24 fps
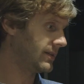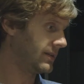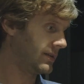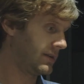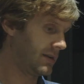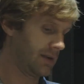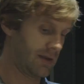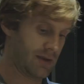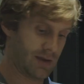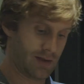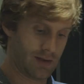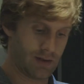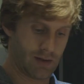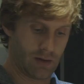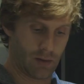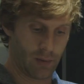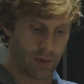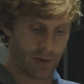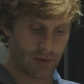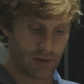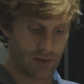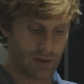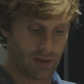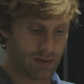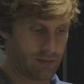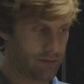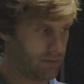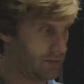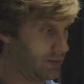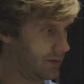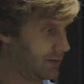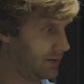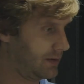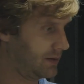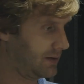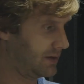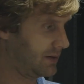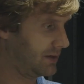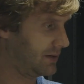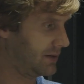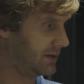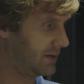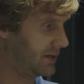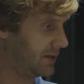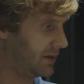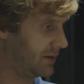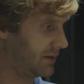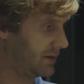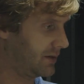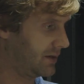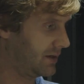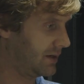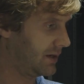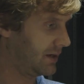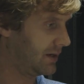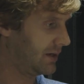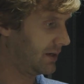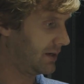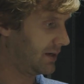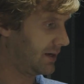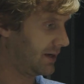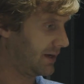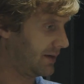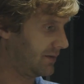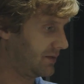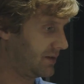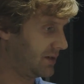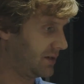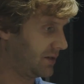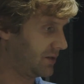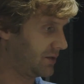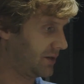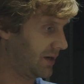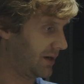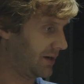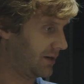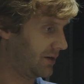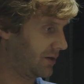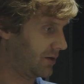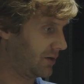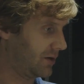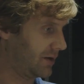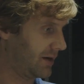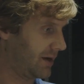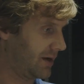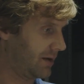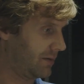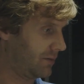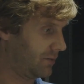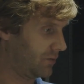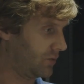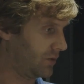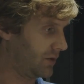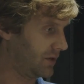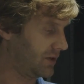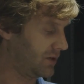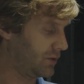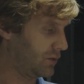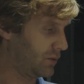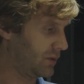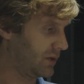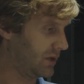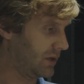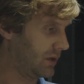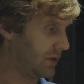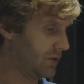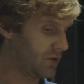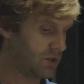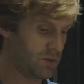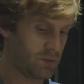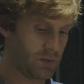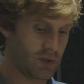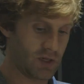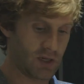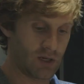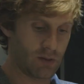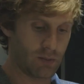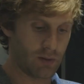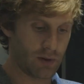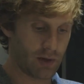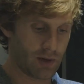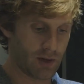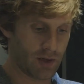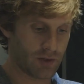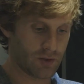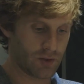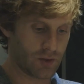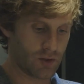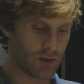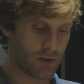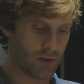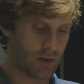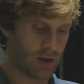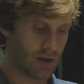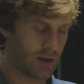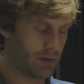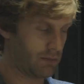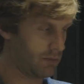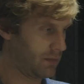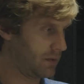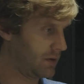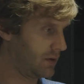then we also have tilt. I have tilt turned down to a really low speed, but I can also turn that up.